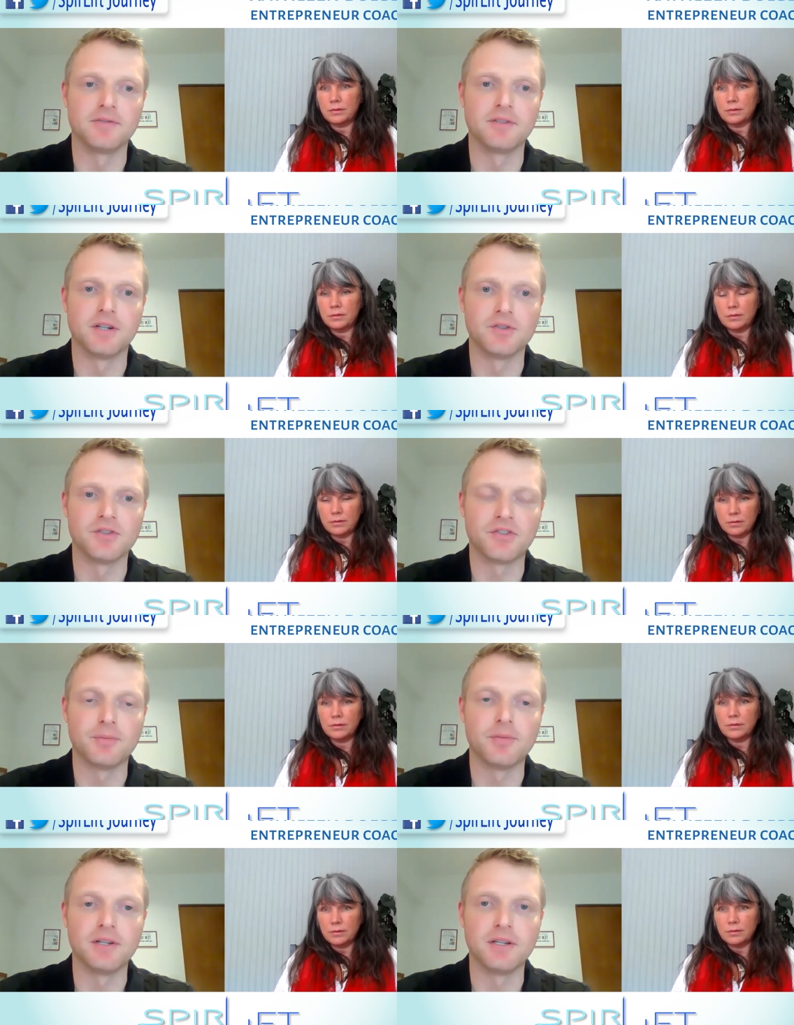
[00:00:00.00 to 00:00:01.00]
Speaker 1: You know, just to
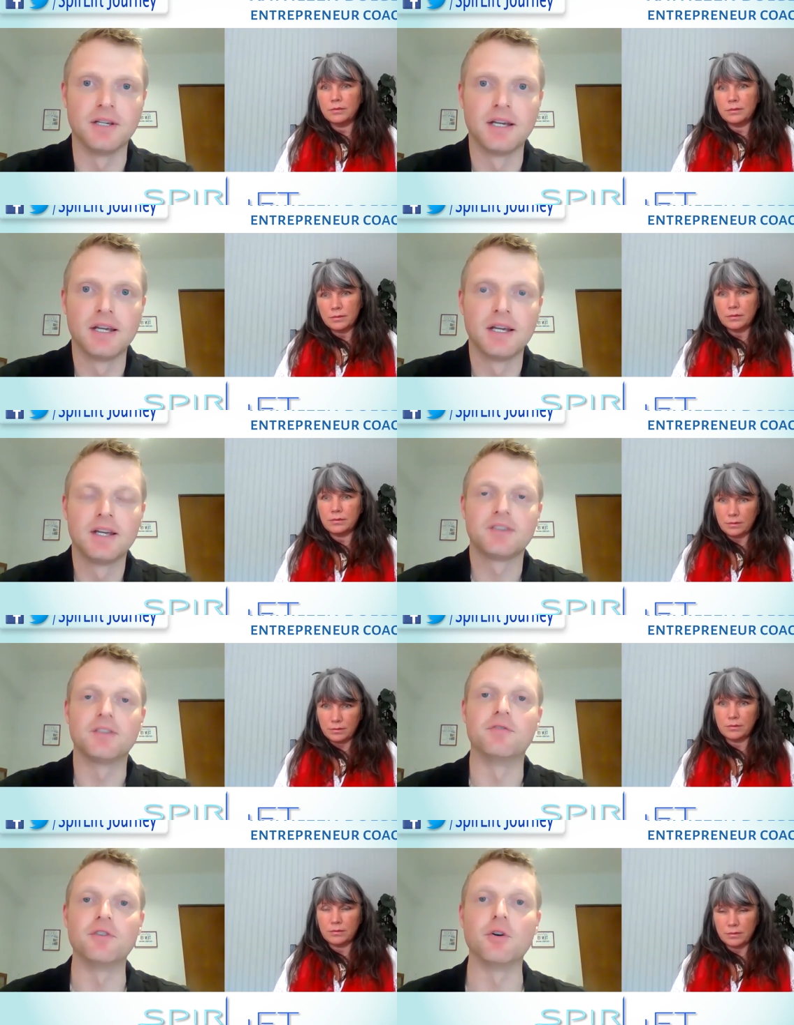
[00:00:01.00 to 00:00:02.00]
be to
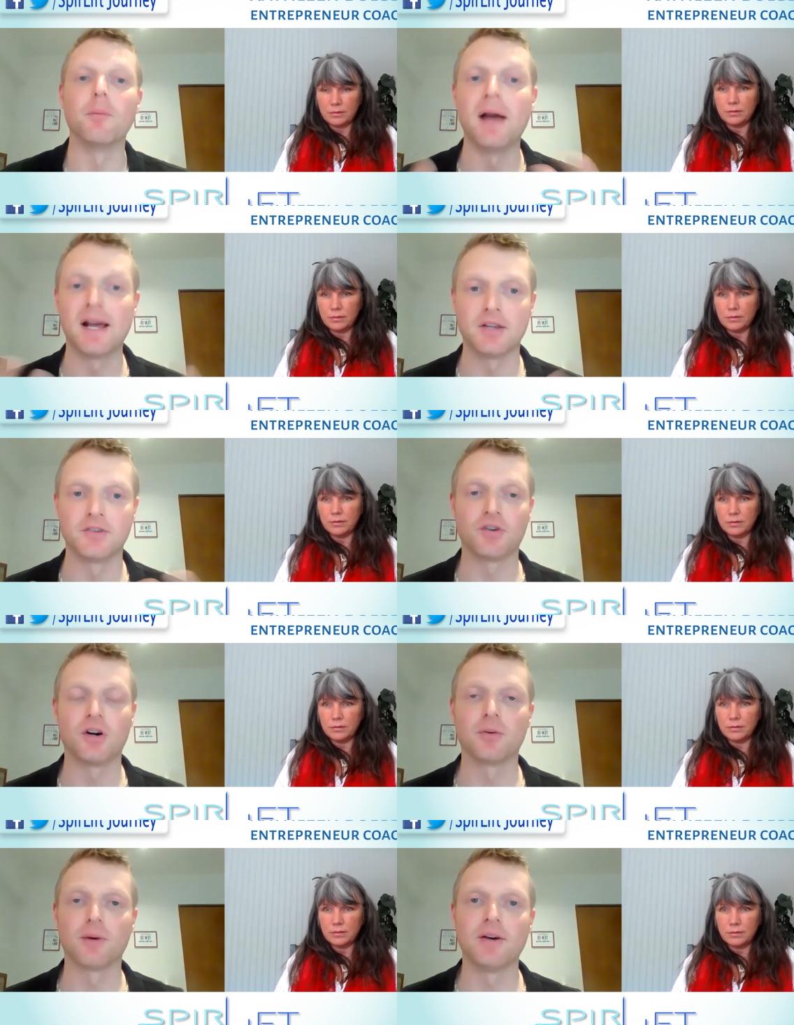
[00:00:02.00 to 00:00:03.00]
feel balance
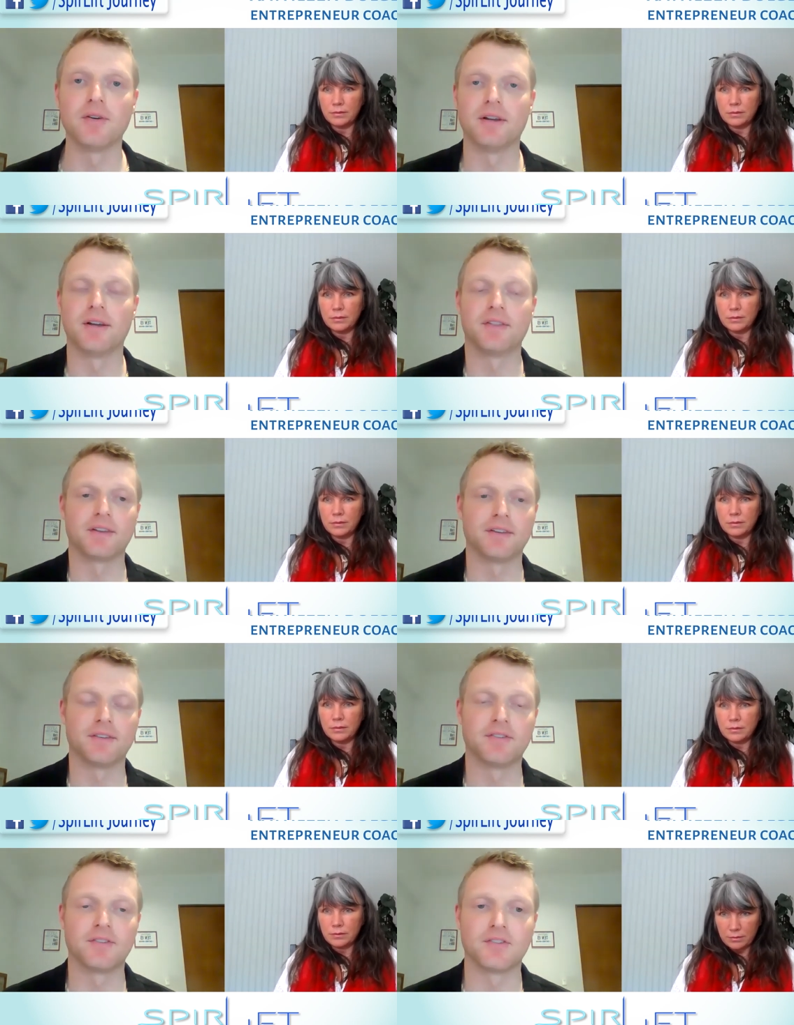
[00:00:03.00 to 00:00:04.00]
all around. And I think
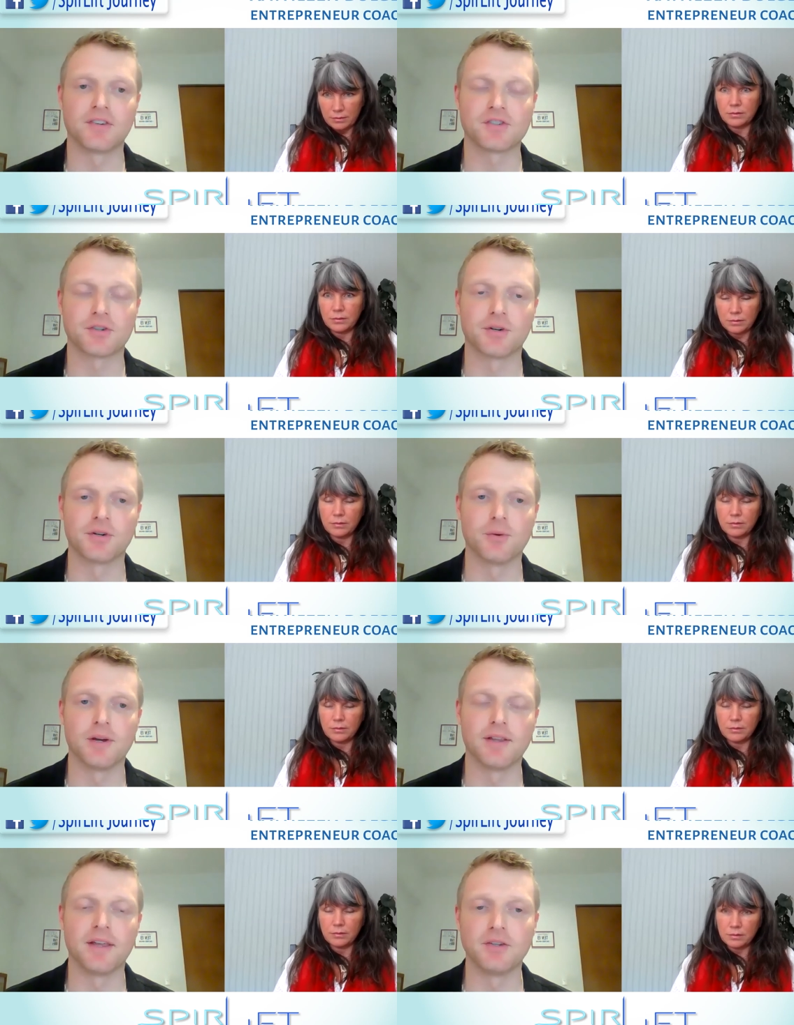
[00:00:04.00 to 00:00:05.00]
it's such a great way
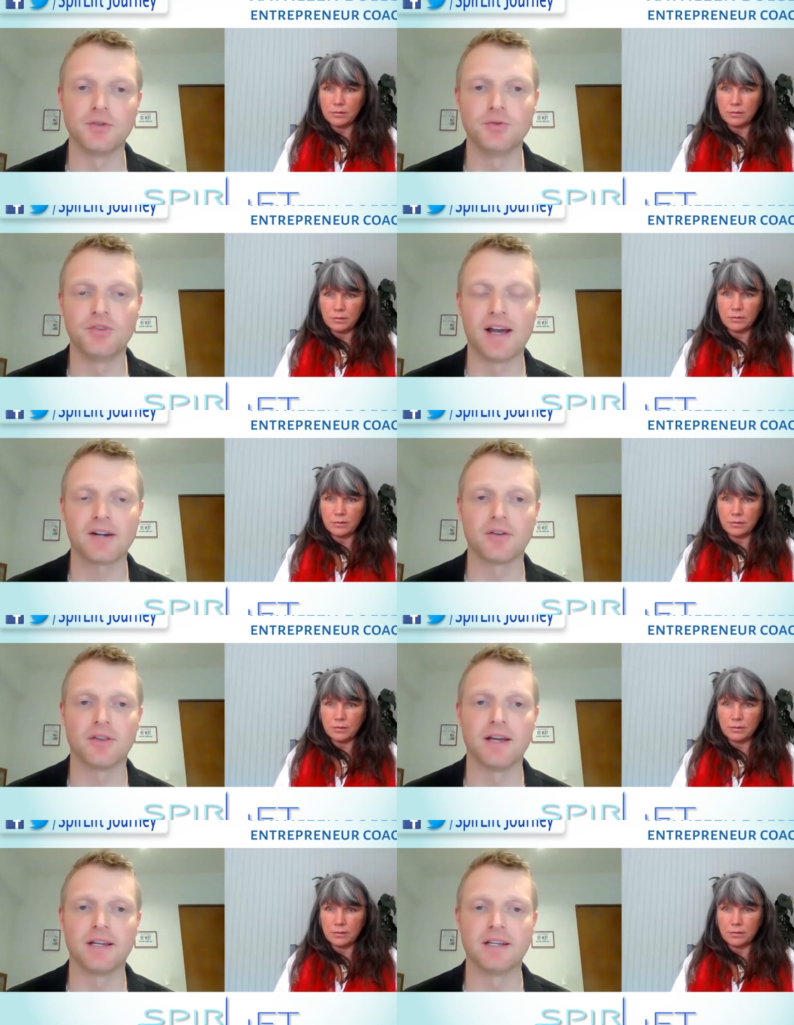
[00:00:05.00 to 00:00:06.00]
that you tackle
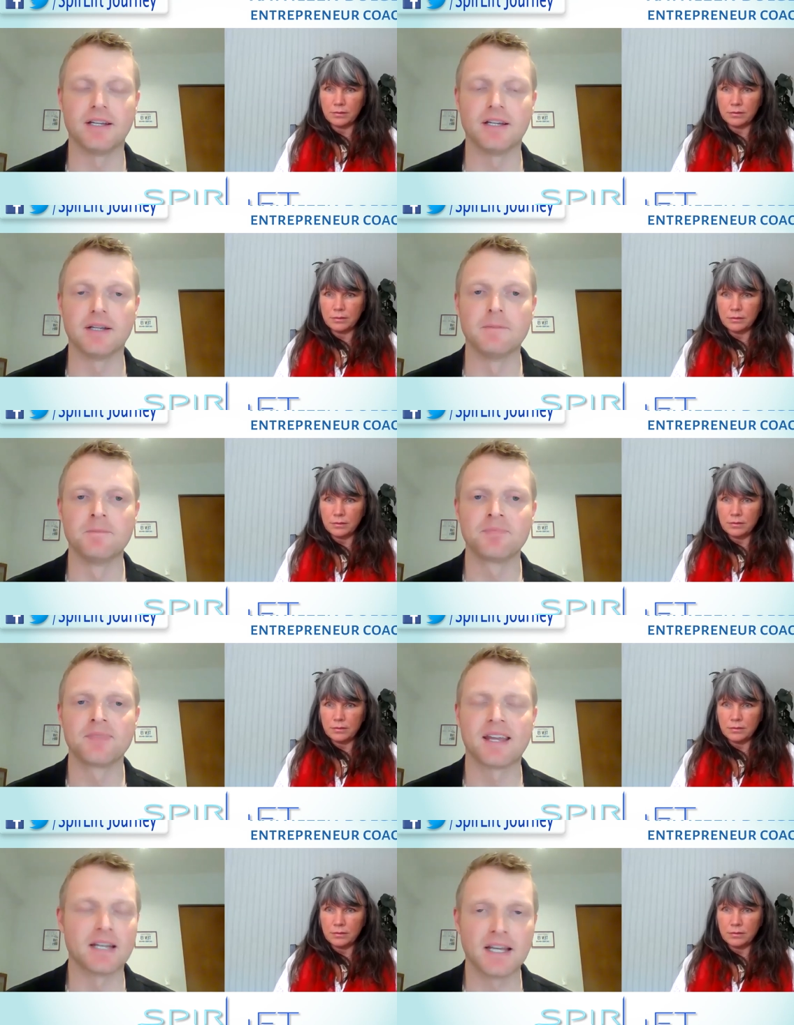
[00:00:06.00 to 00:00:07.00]
that. And
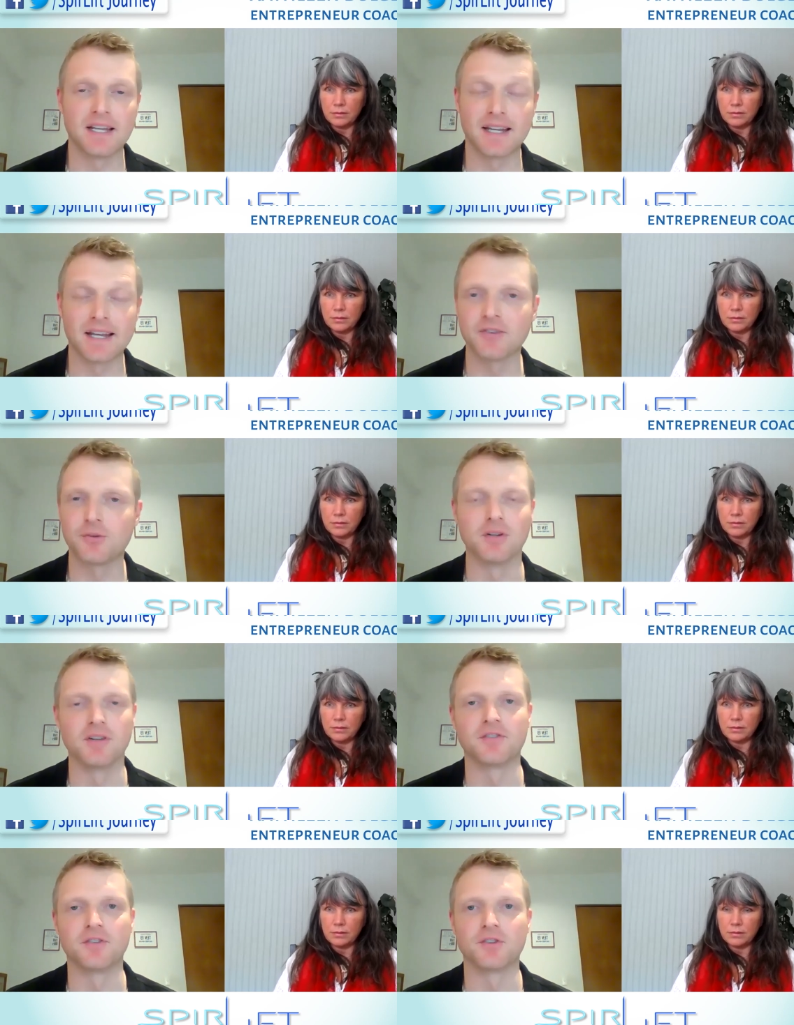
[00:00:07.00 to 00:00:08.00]
and and again,
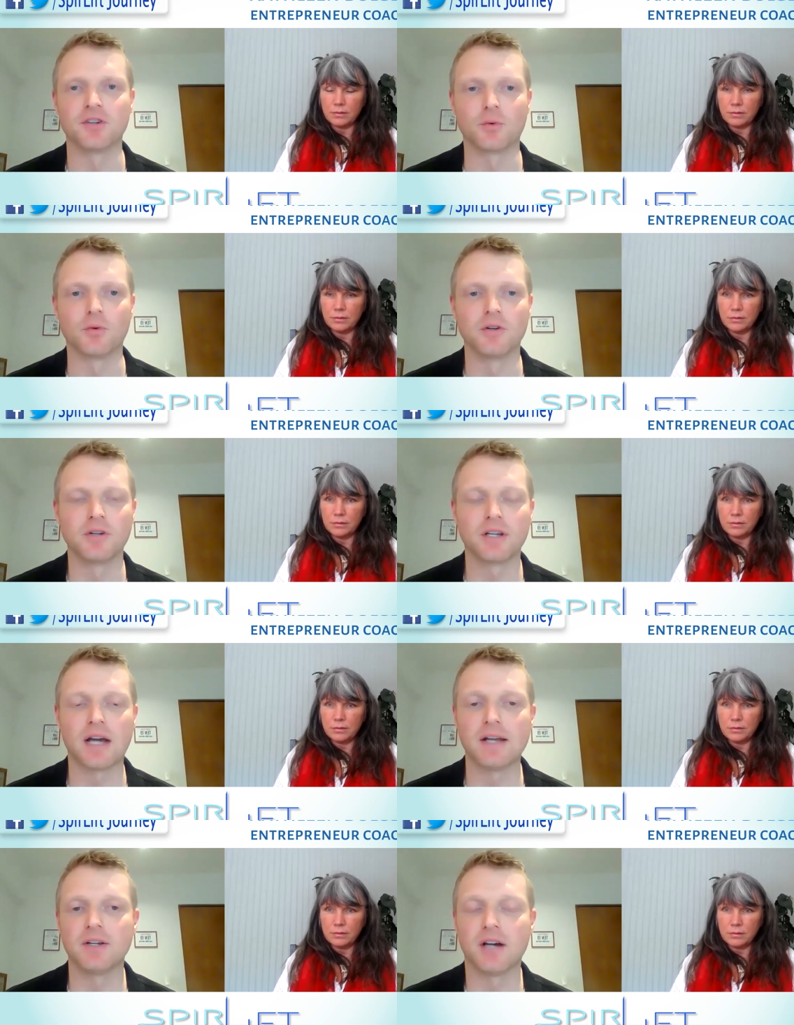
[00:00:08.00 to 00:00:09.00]
lifters, look, we're
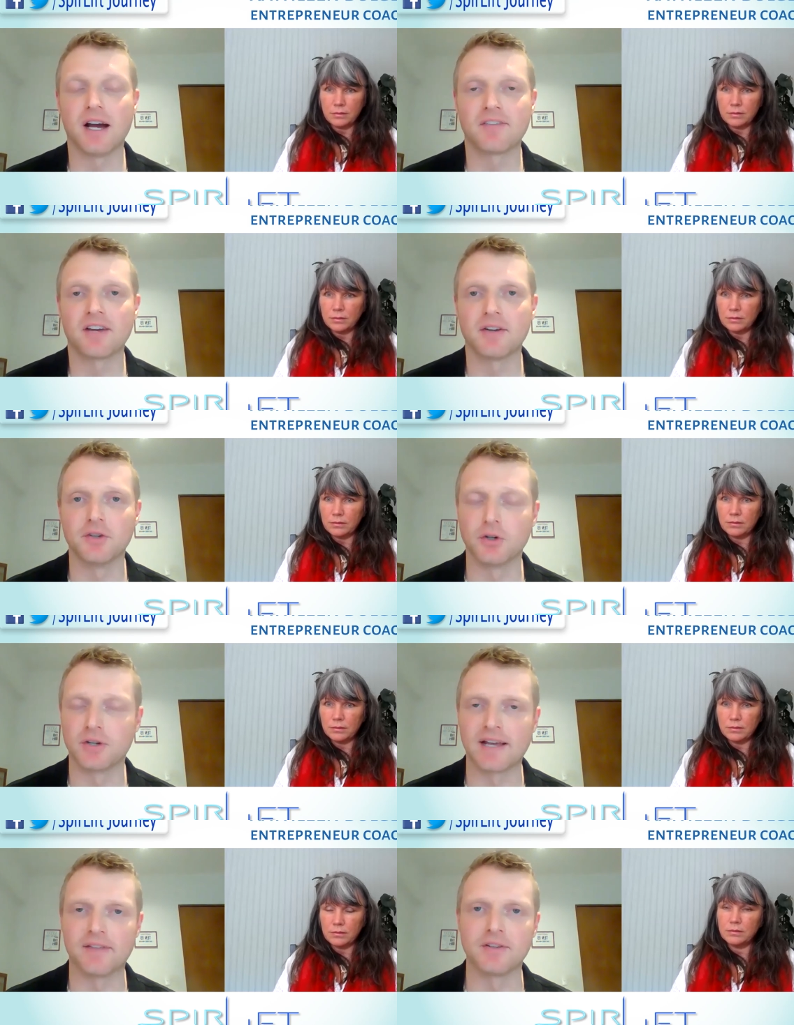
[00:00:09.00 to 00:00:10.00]
I know I've gotten to know
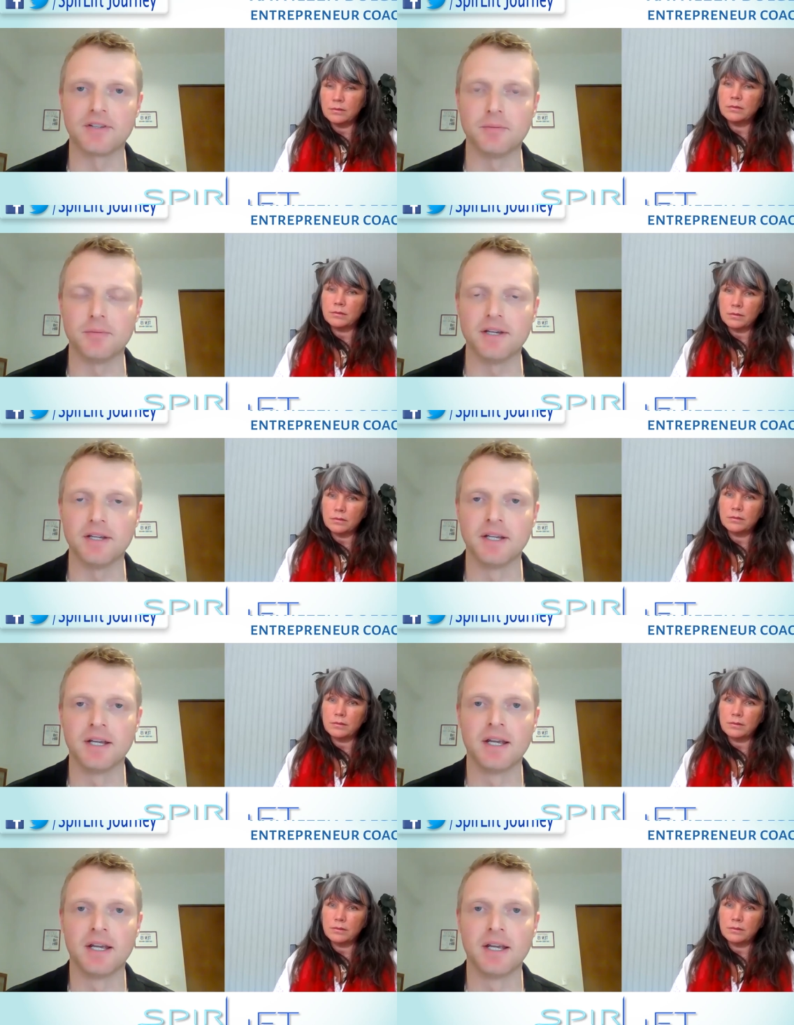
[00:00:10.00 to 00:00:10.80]
Kathleen a bit,